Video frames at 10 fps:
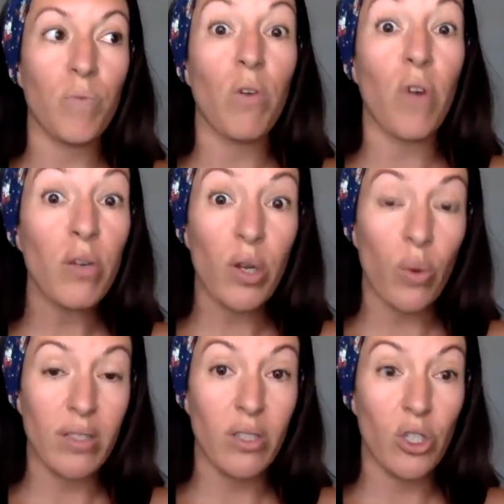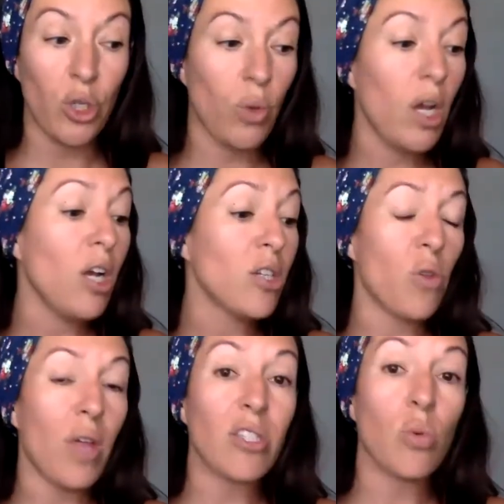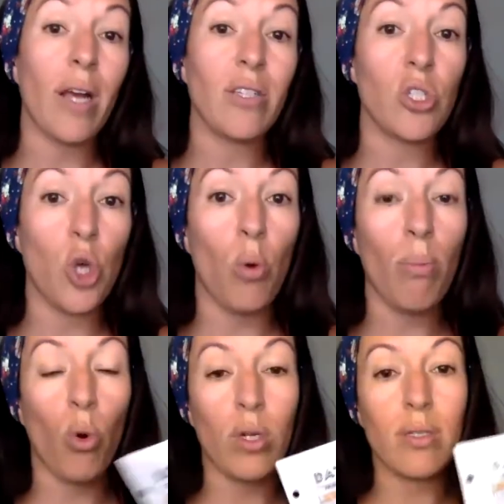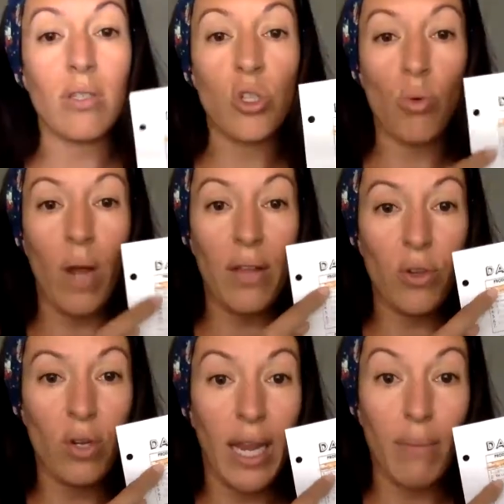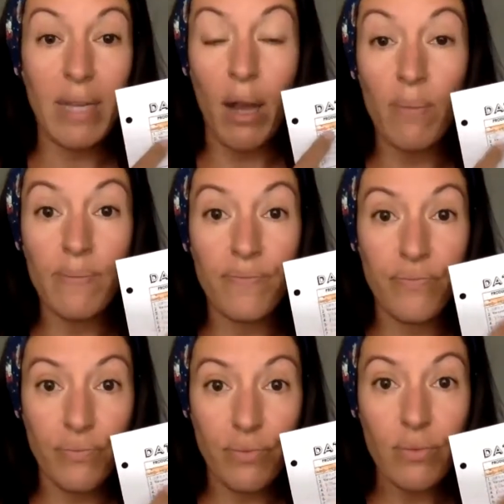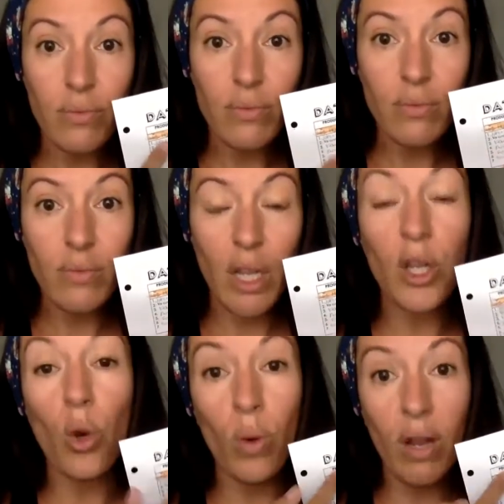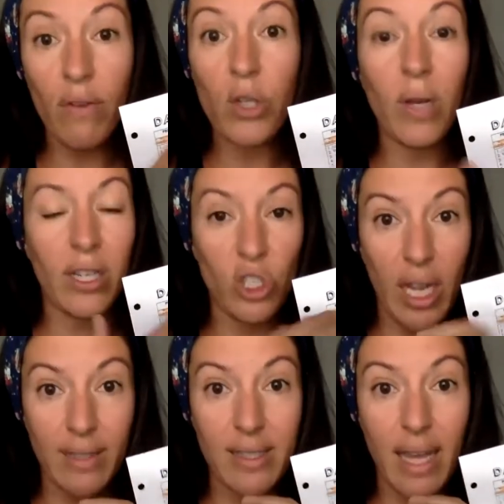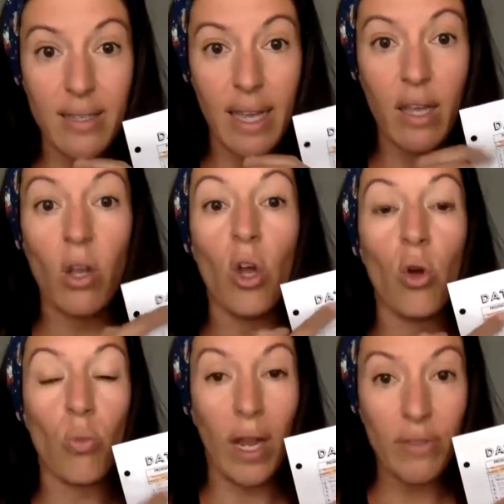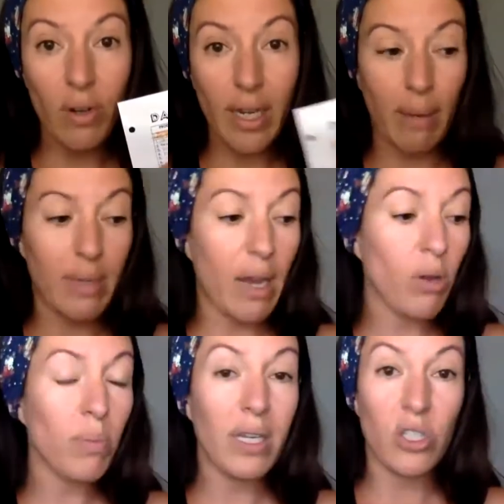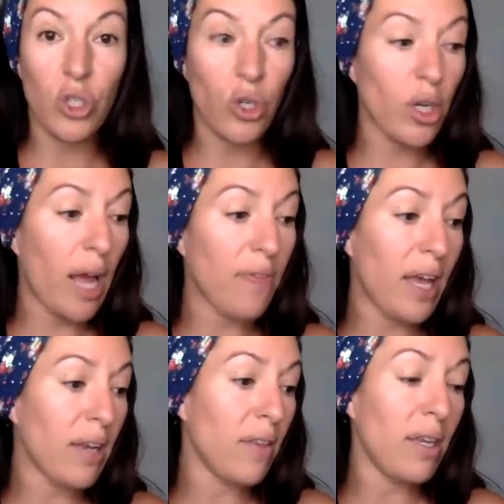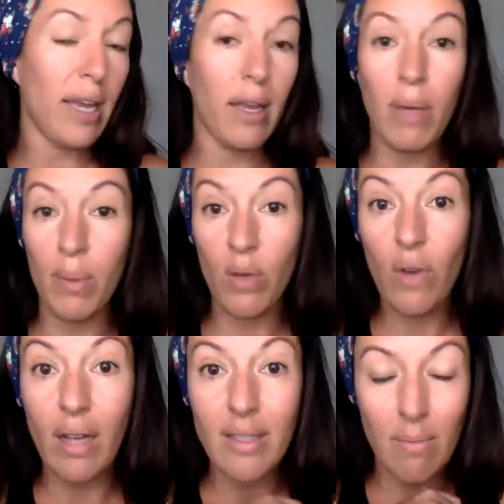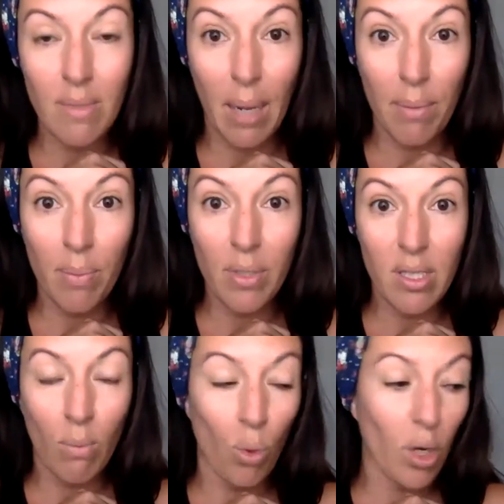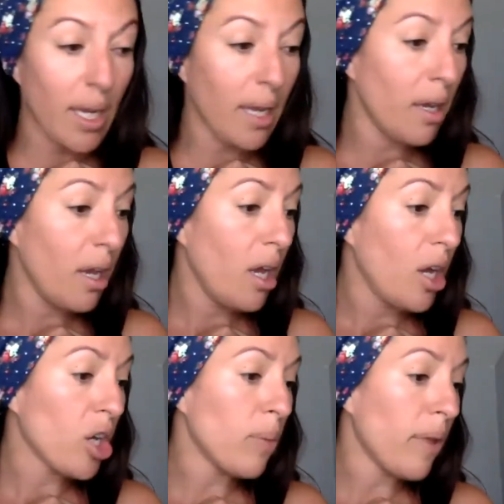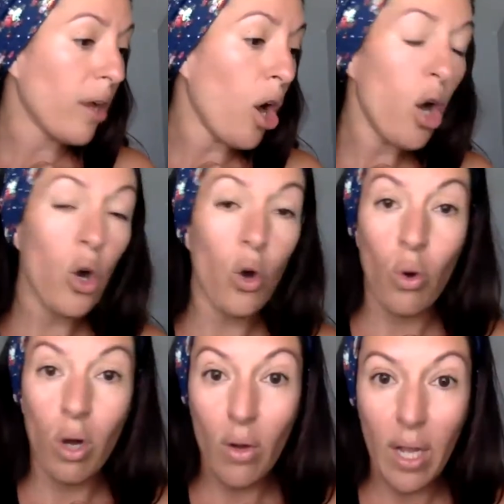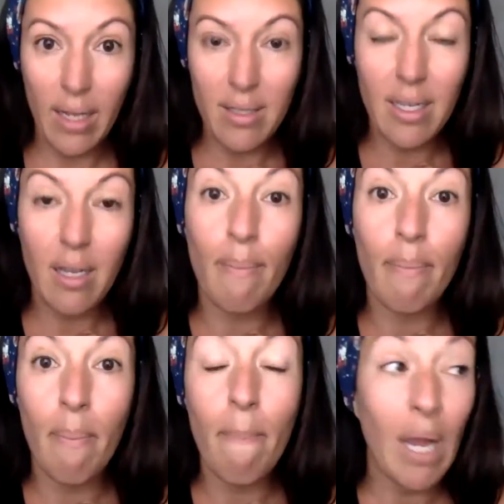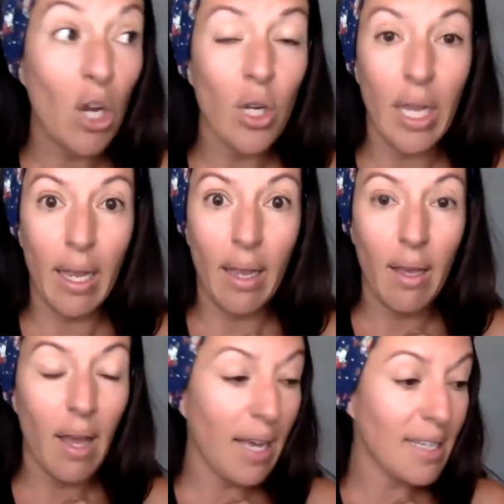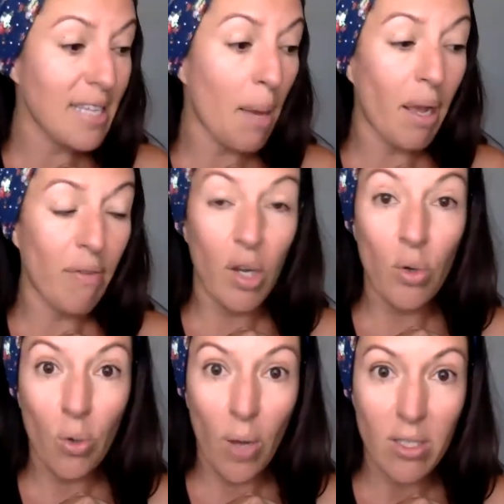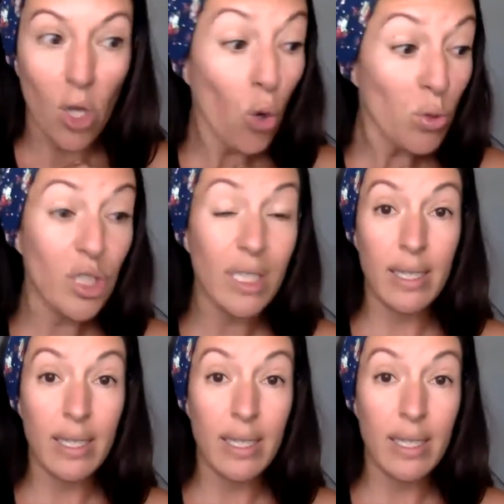friend requested you. So that's why it's so important to write their name down. You know, whenever you get a chance that day, write their name down, because you're at the end of the day, maybe you've got some time to put some work in. You're gonna be like, oh, okay, did Mary accept my friend request? Oh, she